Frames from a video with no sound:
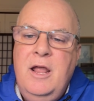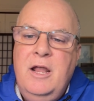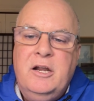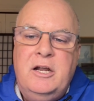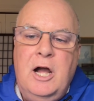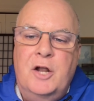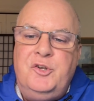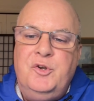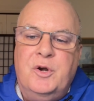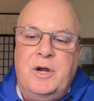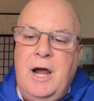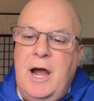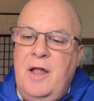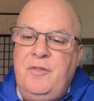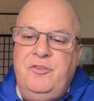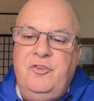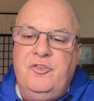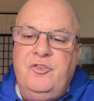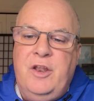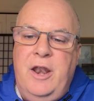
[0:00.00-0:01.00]
Cudjoe
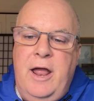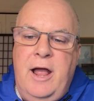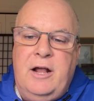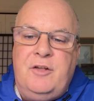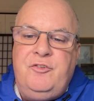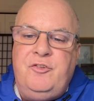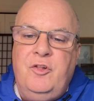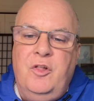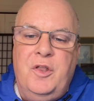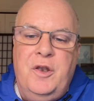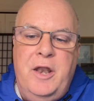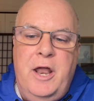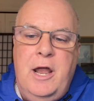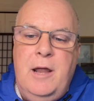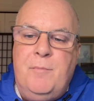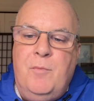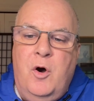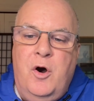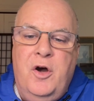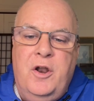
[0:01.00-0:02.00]
Gardens is an excellent
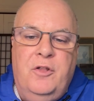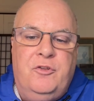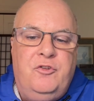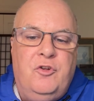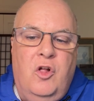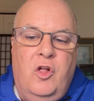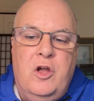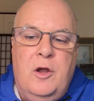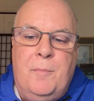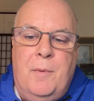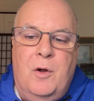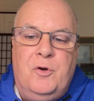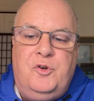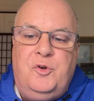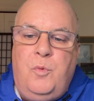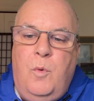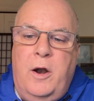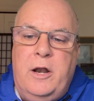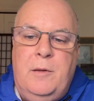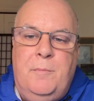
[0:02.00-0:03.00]
neighborhood. It's only about
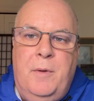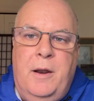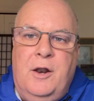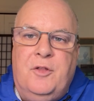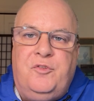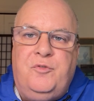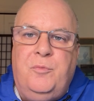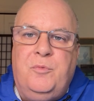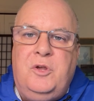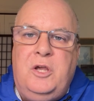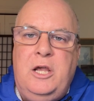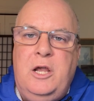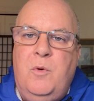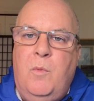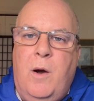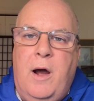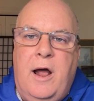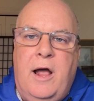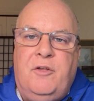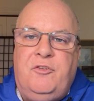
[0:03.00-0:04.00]
20 minutes from Key
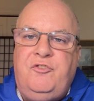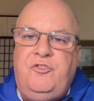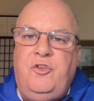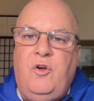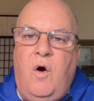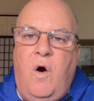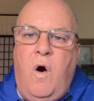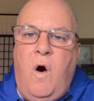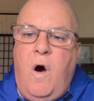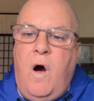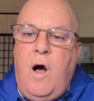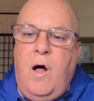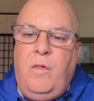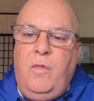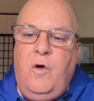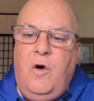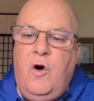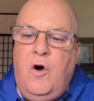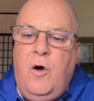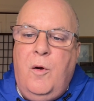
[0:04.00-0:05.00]
West. All
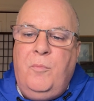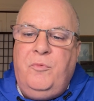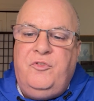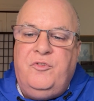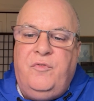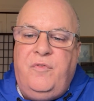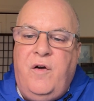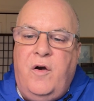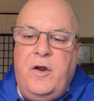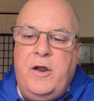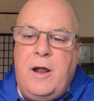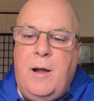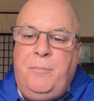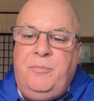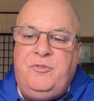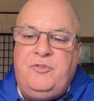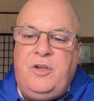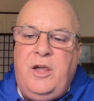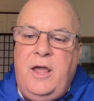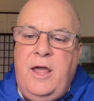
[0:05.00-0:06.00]
the homes are very
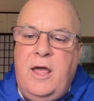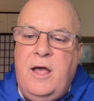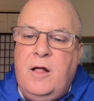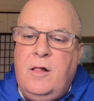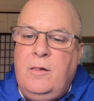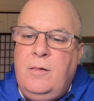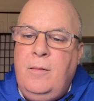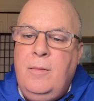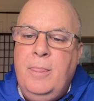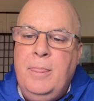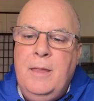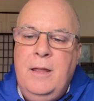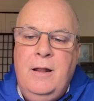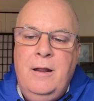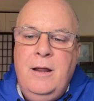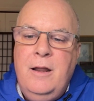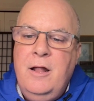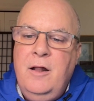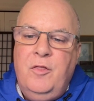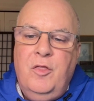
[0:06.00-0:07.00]
upscale.
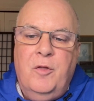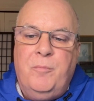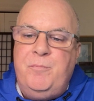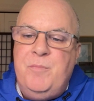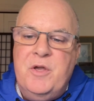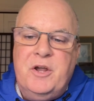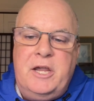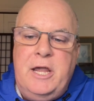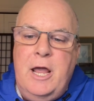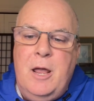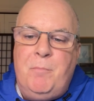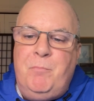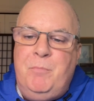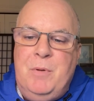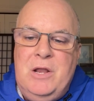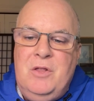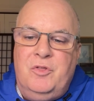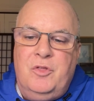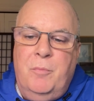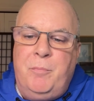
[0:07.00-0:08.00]
You can't
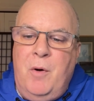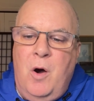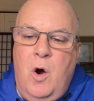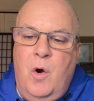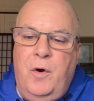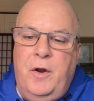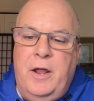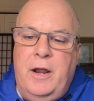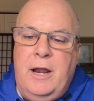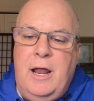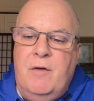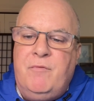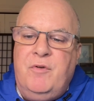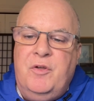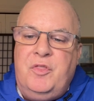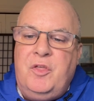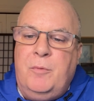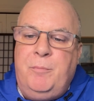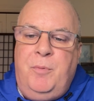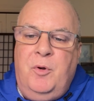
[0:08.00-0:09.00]
beat the boating.
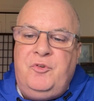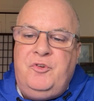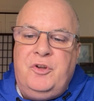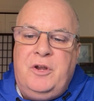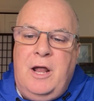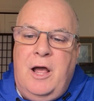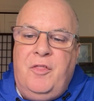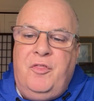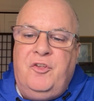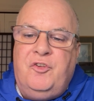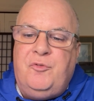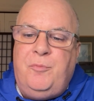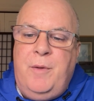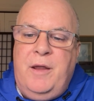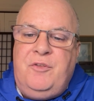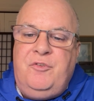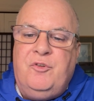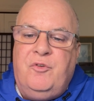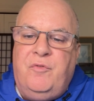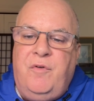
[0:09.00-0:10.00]
Everything put together just
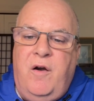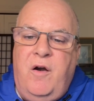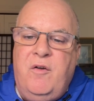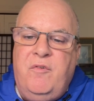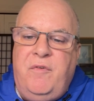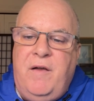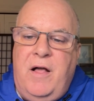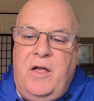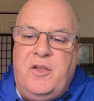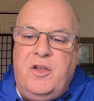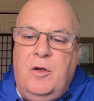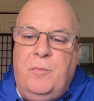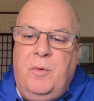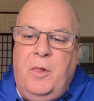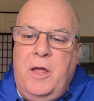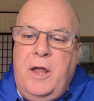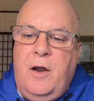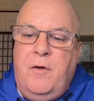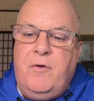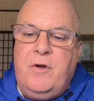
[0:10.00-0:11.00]
makes it a very
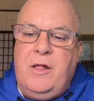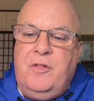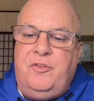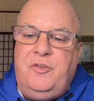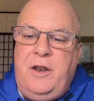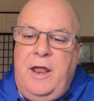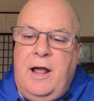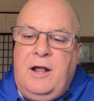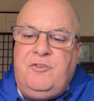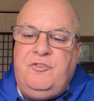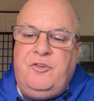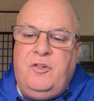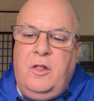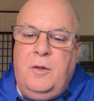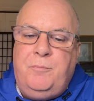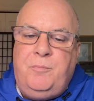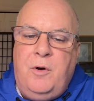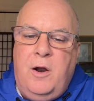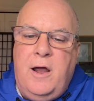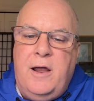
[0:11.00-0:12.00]
valuable area. It's an
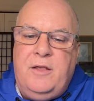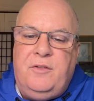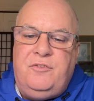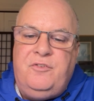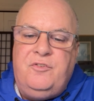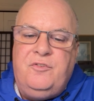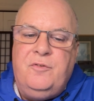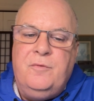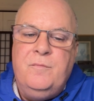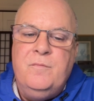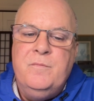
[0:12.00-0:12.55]
excellent price.